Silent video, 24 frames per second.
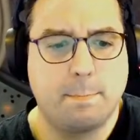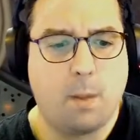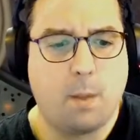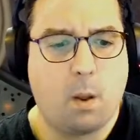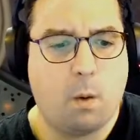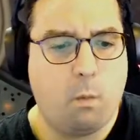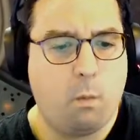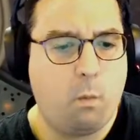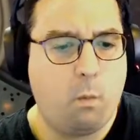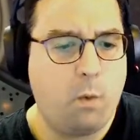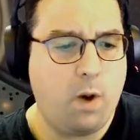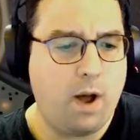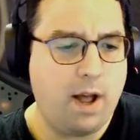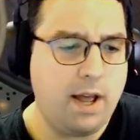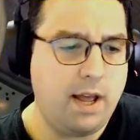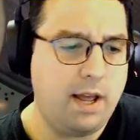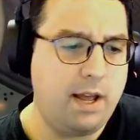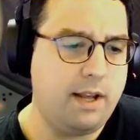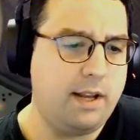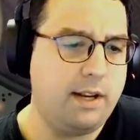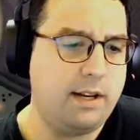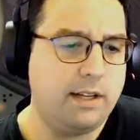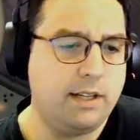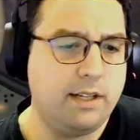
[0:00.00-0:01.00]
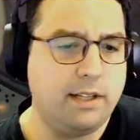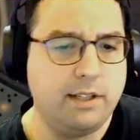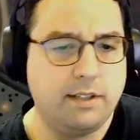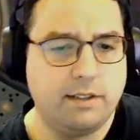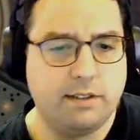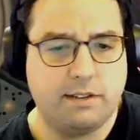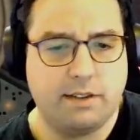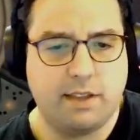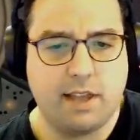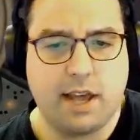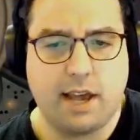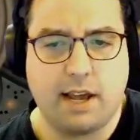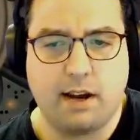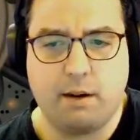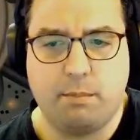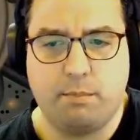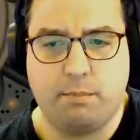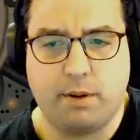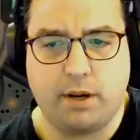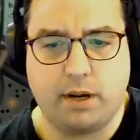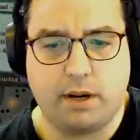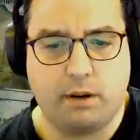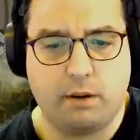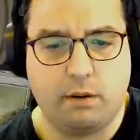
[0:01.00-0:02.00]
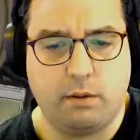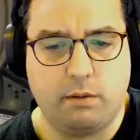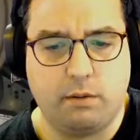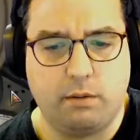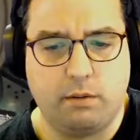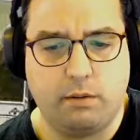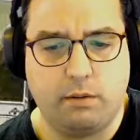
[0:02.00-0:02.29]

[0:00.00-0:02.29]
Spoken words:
What is that about?